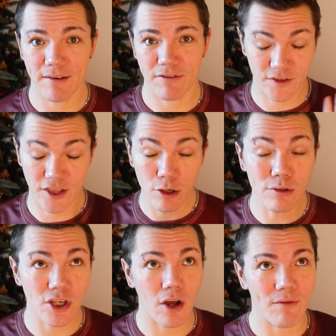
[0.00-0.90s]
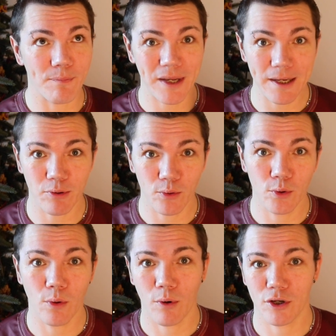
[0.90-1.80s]
for those people
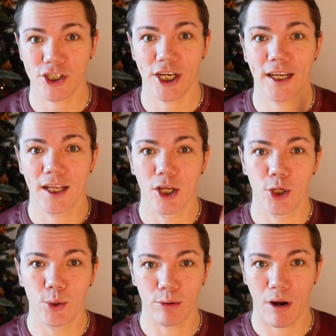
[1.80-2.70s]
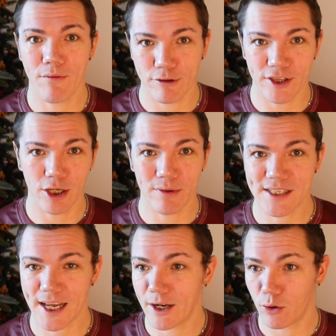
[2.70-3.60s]
who are watching who are over in the
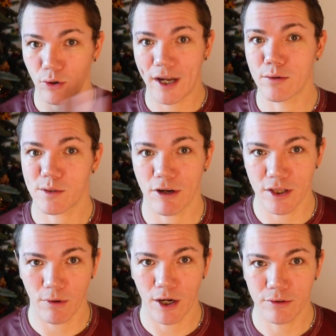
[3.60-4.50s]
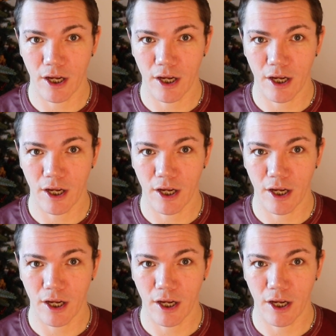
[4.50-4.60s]
USA or elsewhere in the world,